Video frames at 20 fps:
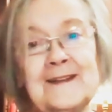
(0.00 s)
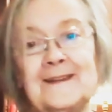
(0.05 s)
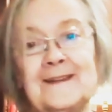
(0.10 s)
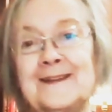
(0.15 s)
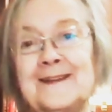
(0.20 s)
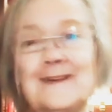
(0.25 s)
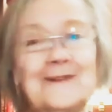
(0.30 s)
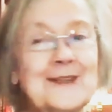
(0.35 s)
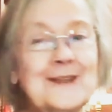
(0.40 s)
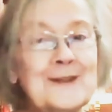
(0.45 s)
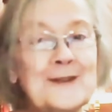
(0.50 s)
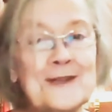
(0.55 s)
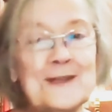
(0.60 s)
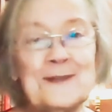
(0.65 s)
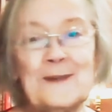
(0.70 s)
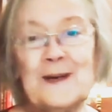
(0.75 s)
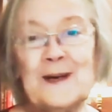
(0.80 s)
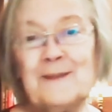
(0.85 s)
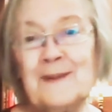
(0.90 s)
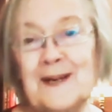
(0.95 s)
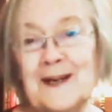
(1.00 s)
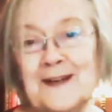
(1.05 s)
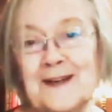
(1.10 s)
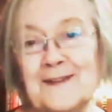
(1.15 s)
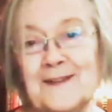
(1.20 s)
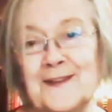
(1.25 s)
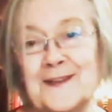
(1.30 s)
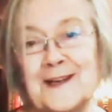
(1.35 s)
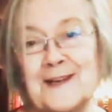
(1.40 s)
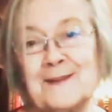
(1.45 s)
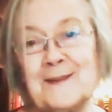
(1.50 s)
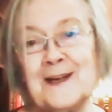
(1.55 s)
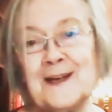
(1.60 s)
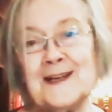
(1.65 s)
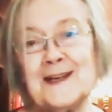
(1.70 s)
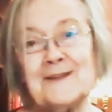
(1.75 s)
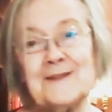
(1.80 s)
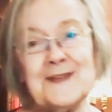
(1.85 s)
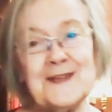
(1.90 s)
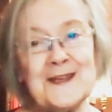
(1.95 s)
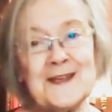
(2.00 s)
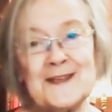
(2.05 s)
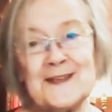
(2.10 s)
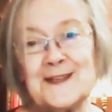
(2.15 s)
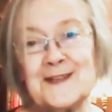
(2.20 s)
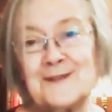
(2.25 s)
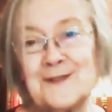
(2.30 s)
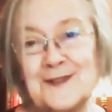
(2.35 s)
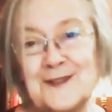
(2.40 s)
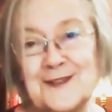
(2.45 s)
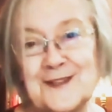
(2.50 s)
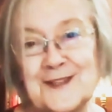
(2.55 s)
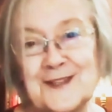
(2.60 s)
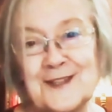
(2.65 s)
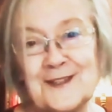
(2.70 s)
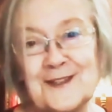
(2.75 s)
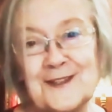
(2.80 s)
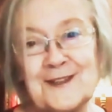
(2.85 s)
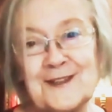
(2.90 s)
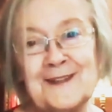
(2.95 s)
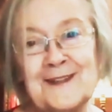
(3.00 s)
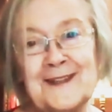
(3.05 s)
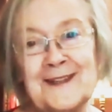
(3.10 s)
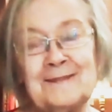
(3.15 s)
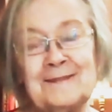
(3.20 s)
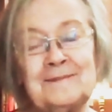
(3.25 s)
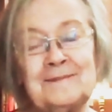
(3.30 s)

Never crossed my mind that I might have a successful judicial career.